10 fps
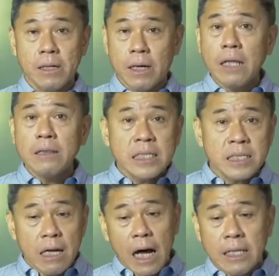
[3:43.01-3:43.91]
God the
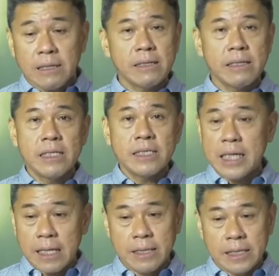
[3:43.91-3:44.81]
Son
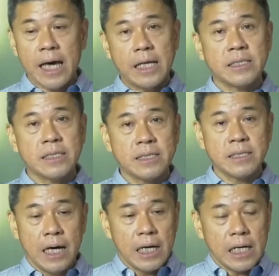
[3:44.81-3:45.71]
said
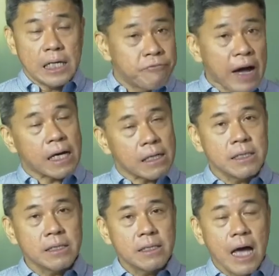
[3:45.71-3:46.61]
yes. In fact,
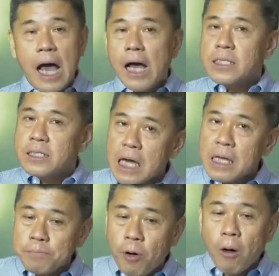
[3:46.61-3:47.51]

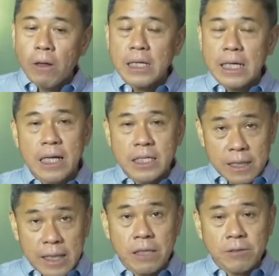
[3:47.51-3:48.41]
St. Paul in
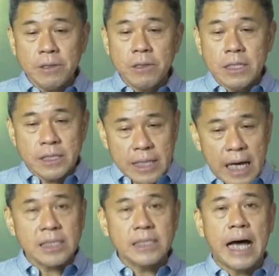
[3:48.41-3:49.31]
his letter
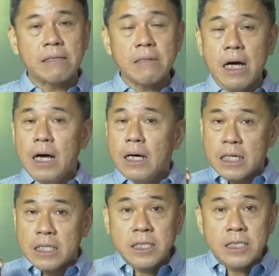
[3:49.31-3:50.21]
says that
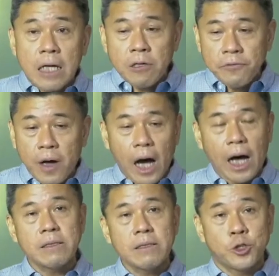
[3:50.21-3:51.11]
the Son of
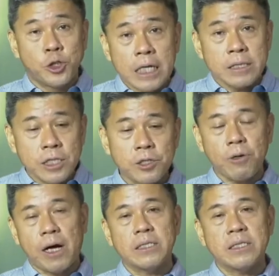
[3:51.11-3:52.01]
God, Jesus
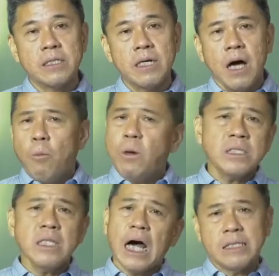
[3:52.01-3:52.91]
Christ,
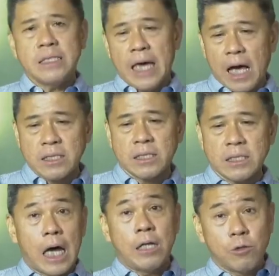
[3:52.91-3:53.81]
was not yes
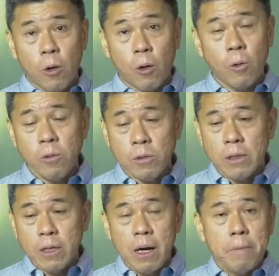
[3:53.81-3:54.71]
and no,
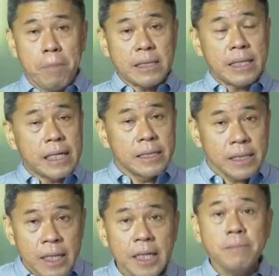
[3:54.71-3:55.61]
but in
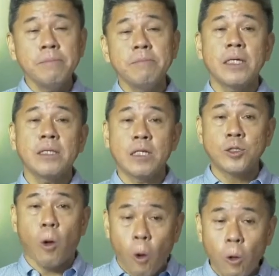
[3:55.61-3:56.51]
him it
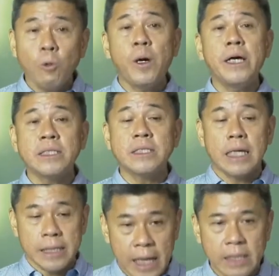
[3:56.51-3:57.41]
is
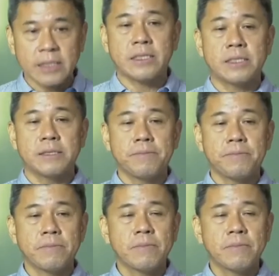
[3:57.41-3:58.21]
always yes.